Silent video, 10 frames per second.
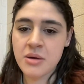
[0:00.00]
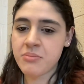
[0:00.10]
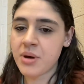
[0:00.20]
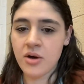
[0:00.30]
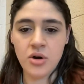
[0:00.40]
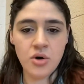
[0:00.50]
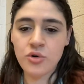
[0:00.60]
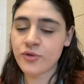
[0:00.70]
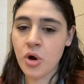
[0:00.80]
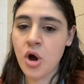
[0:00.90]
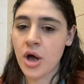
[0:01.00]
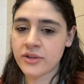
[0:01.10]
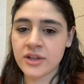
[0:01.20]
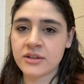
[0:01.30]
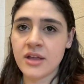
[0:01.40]
But overall, I
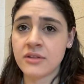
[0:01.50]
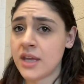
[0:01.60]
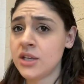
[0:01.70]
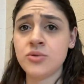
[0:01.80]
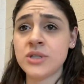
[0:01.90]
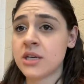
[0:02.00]
think, and they used